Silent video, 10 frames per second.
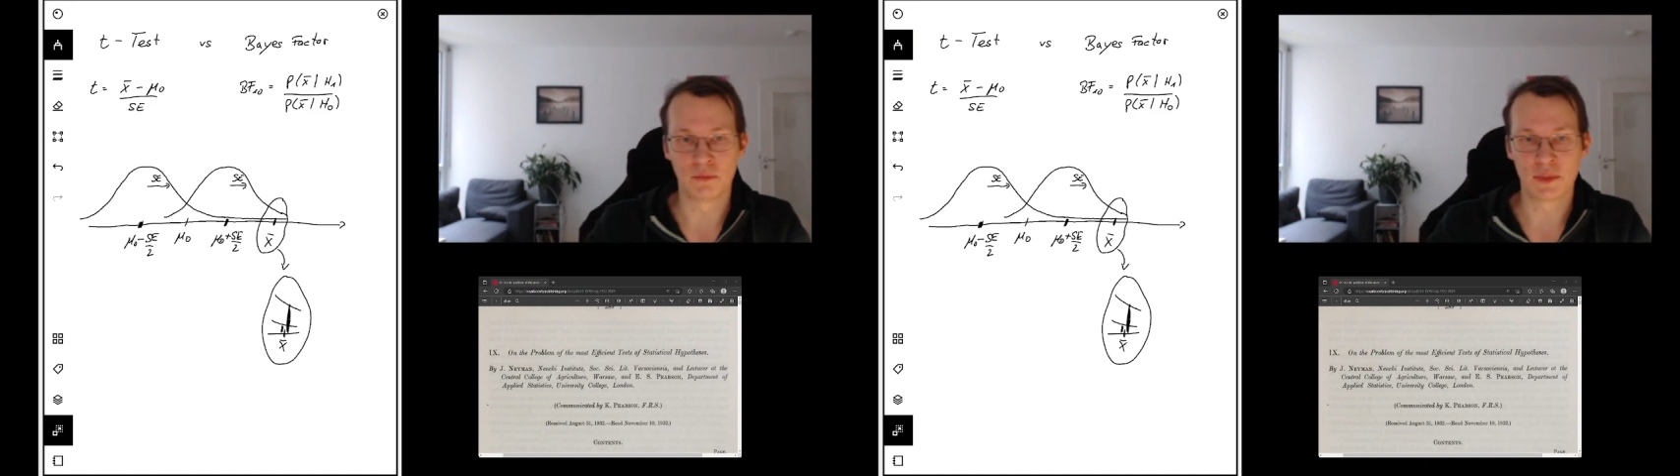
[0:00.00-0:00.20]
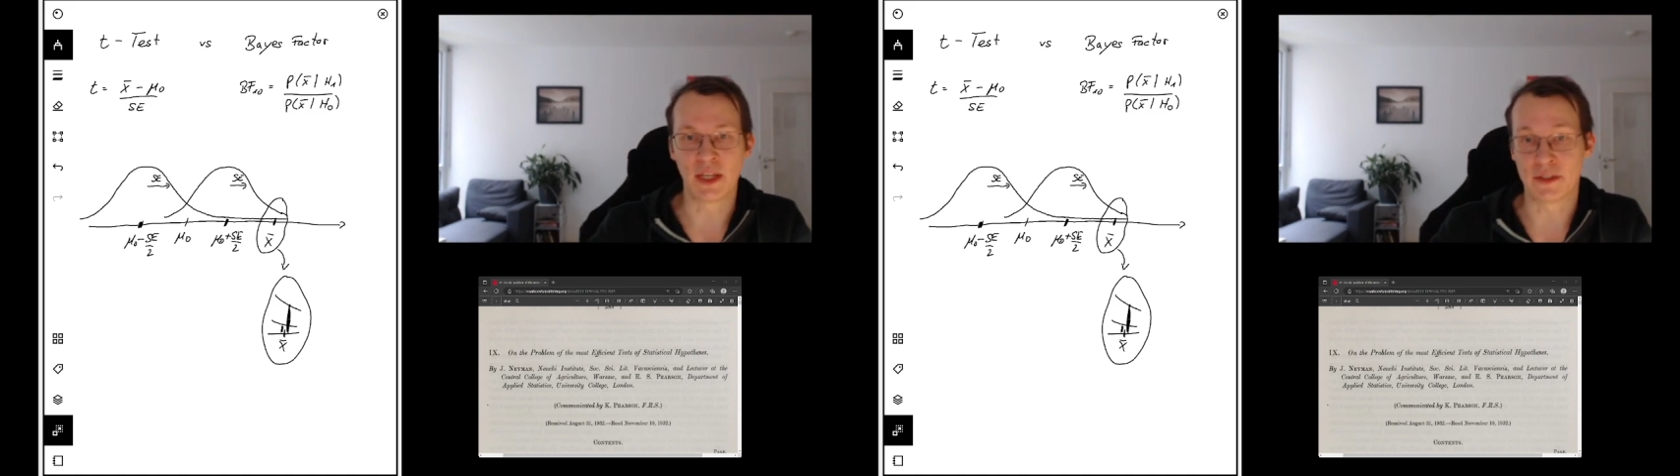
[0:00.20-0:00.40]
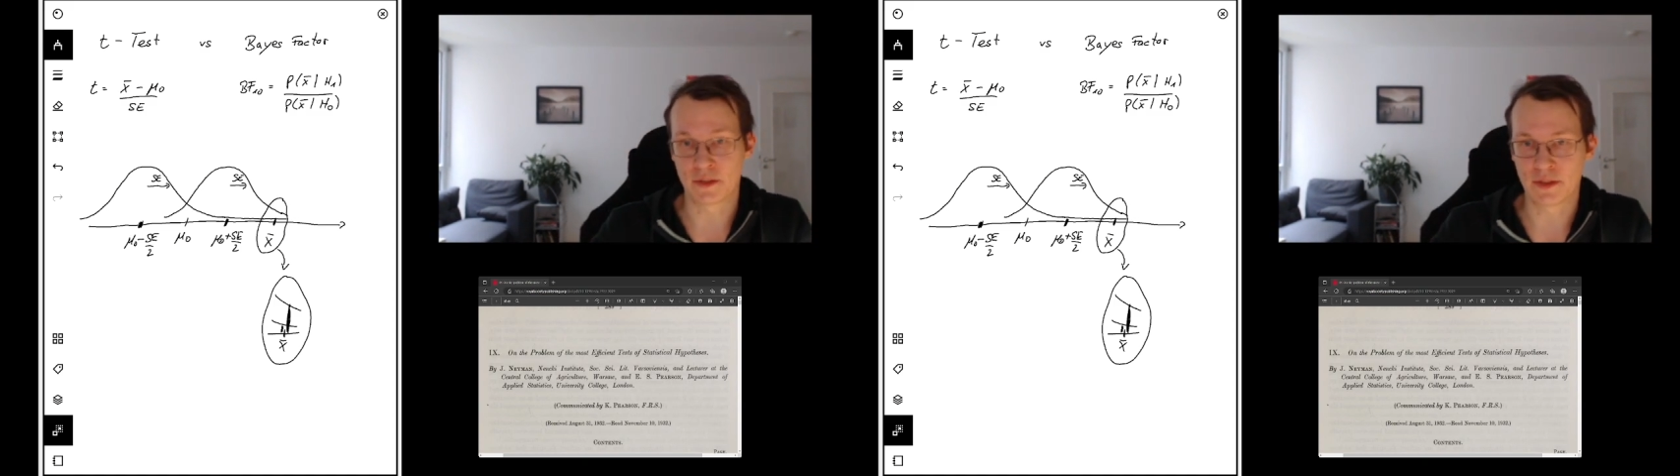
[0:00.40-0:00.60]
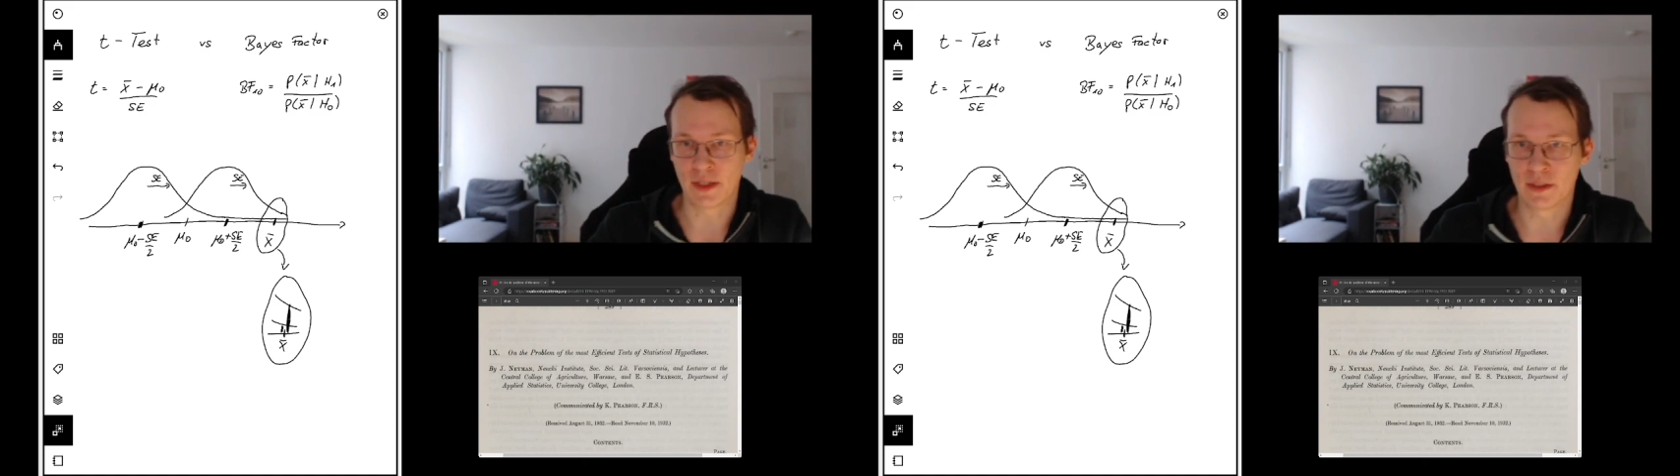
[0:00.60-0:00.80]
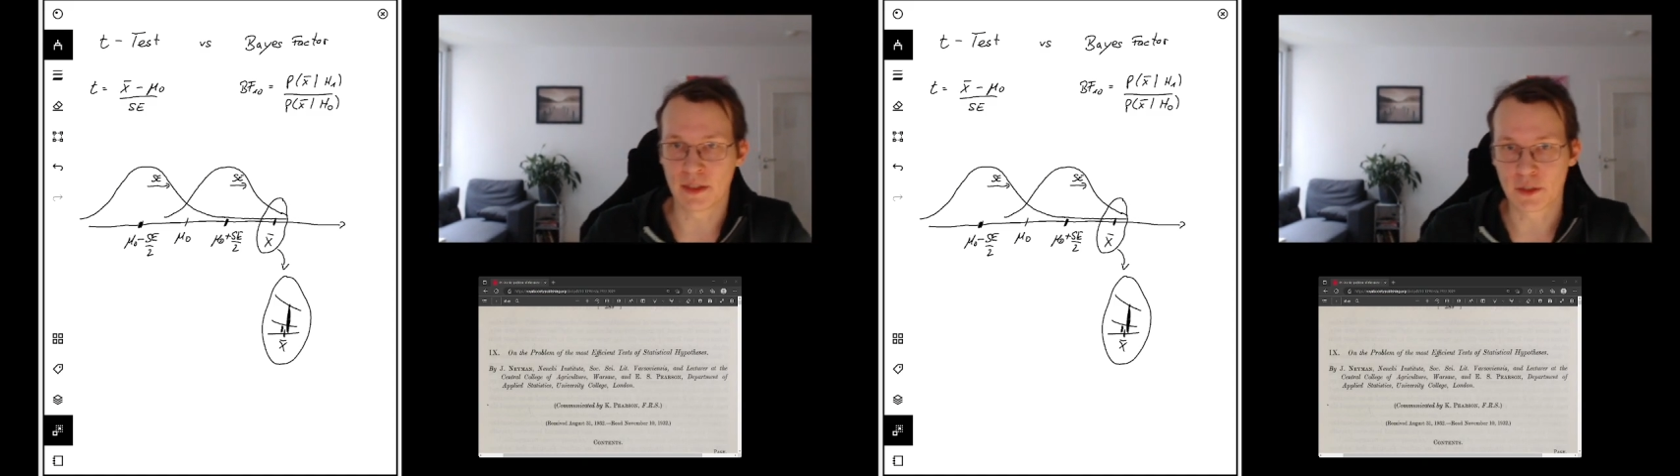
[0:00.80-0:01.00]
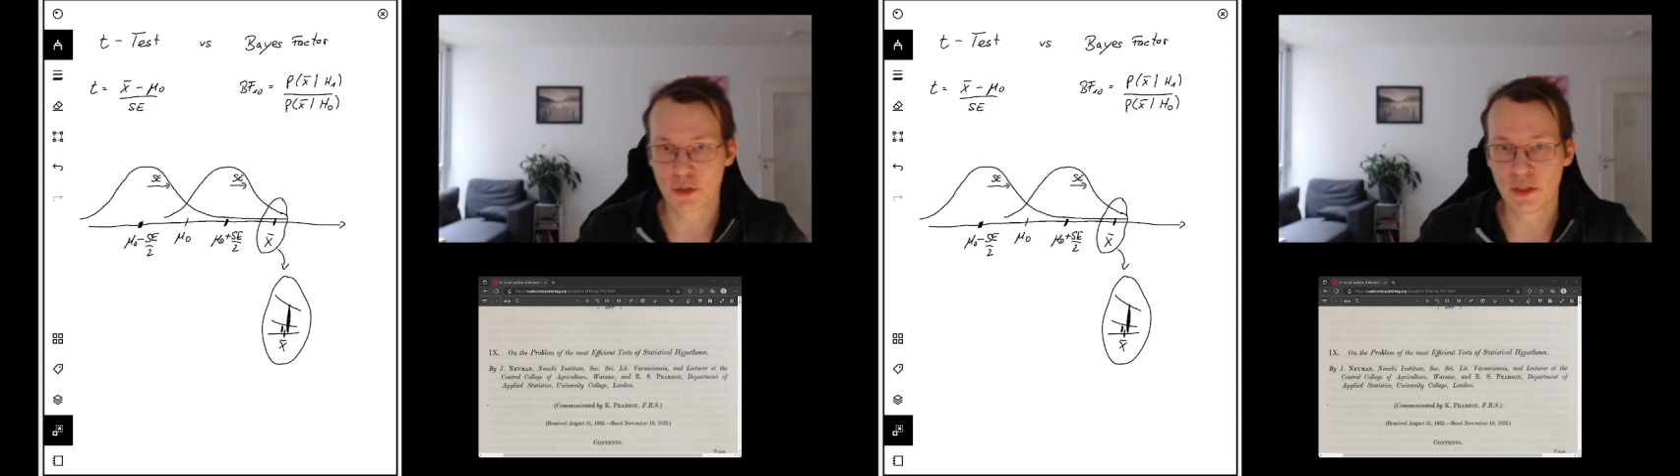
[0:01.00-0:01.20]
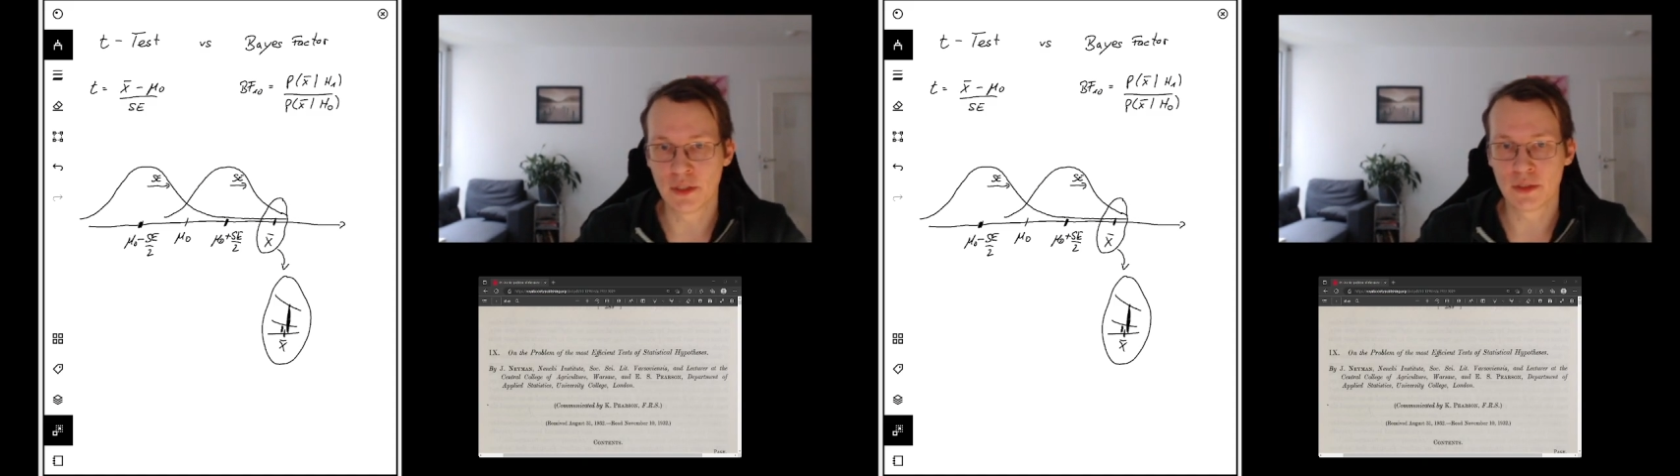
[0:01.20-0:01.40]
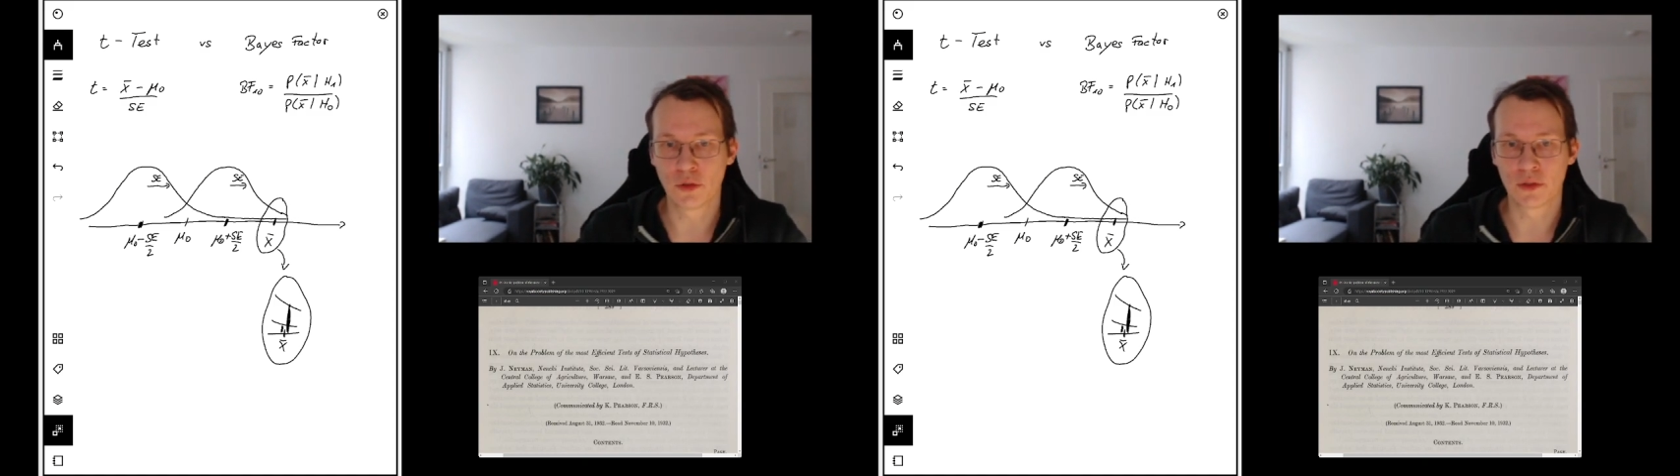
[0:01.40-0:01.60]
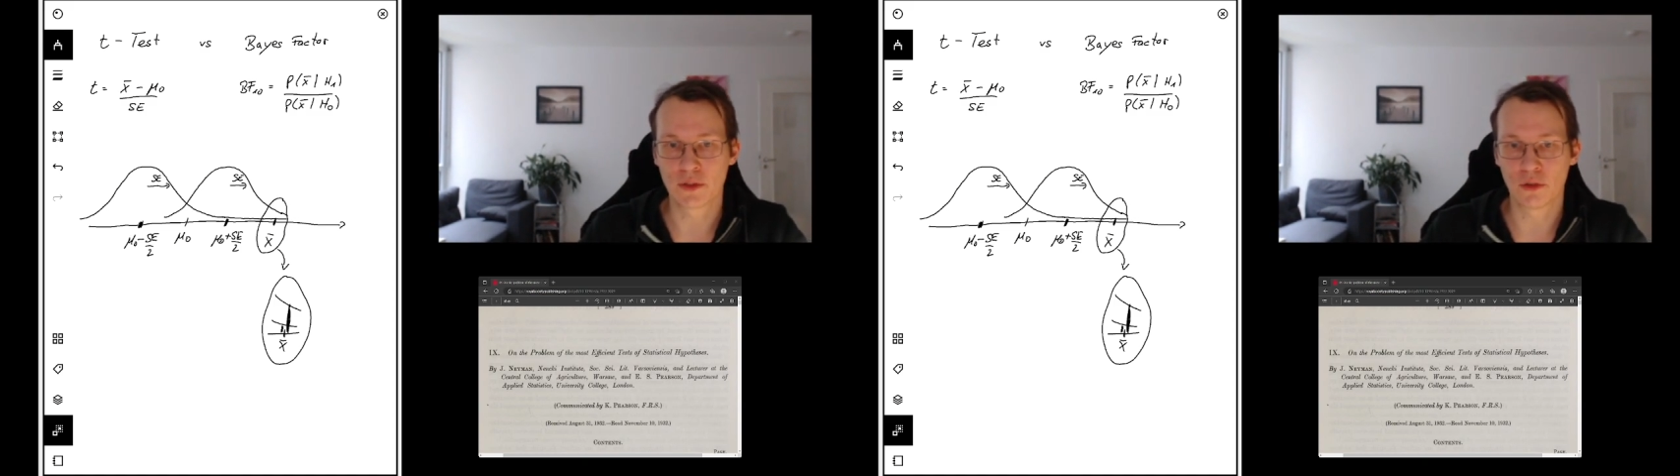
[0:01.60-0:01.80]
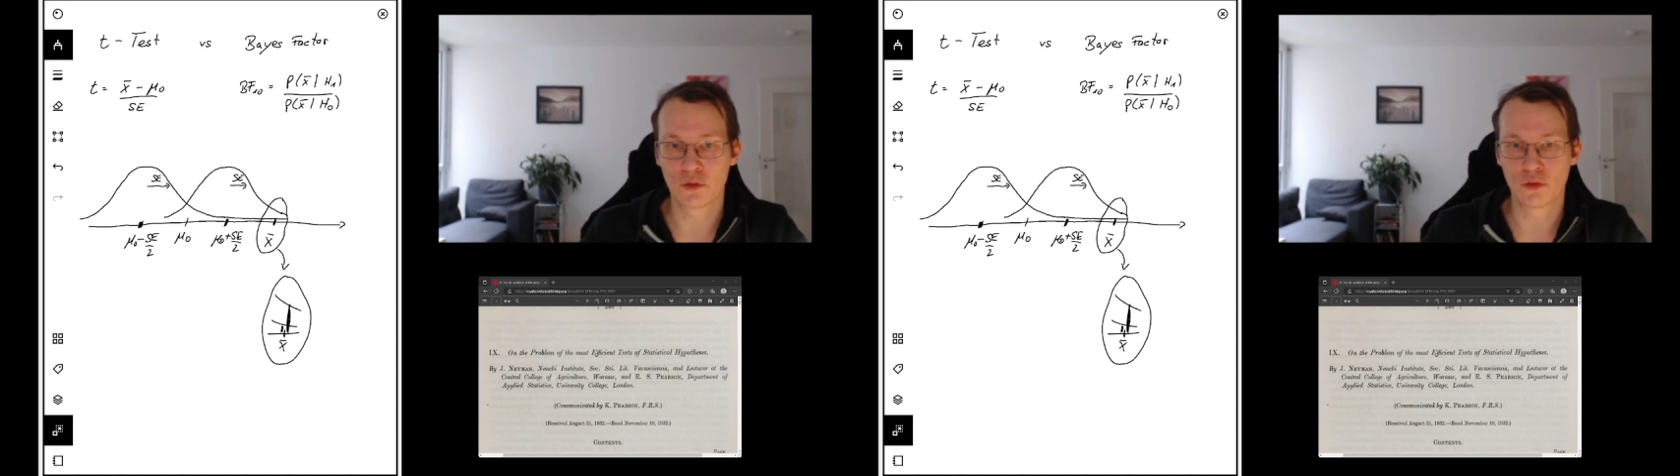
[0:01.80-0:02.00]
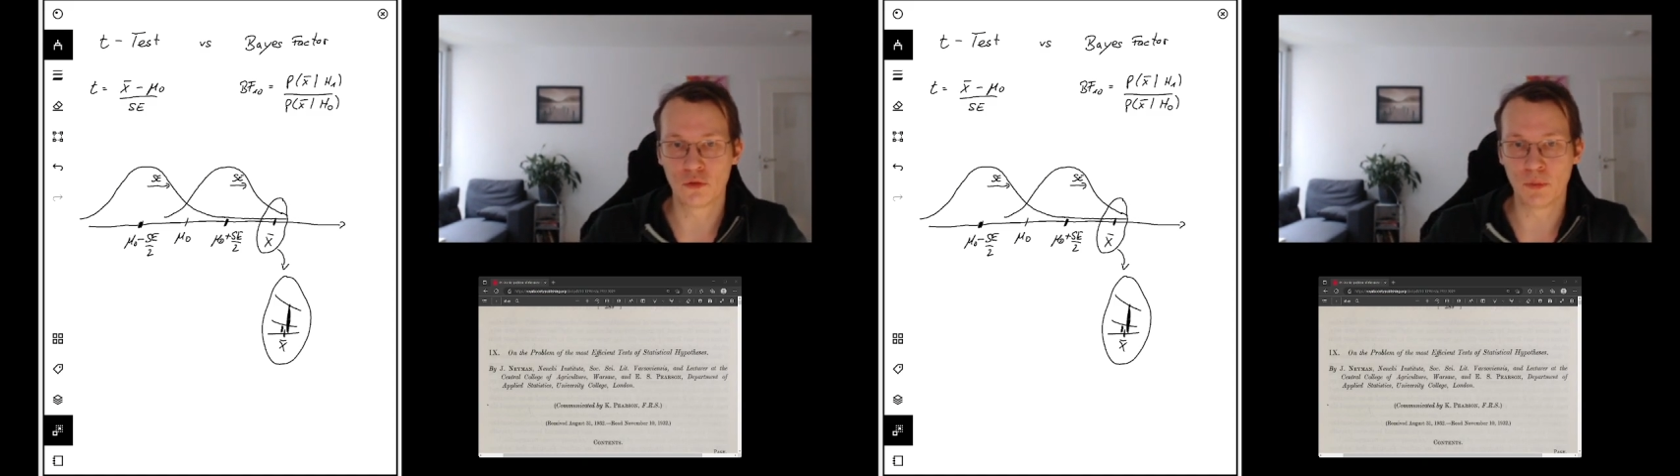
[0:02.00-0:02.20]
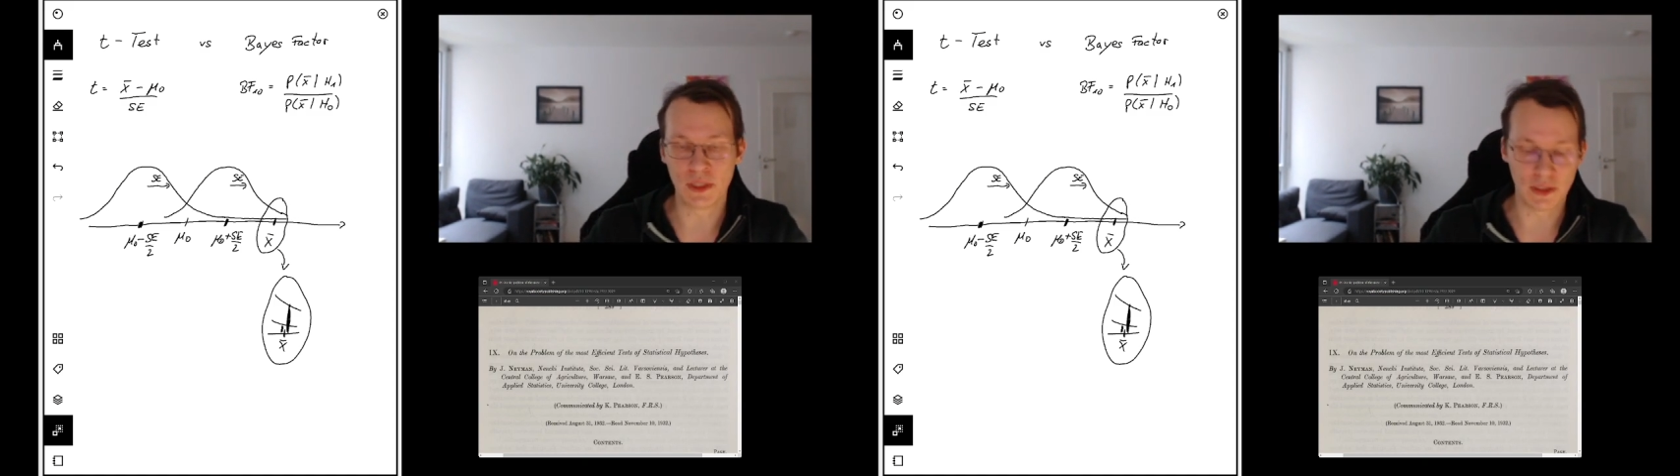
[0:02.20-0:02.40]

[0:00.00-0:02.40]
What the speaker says: test, and that actually turns out to be,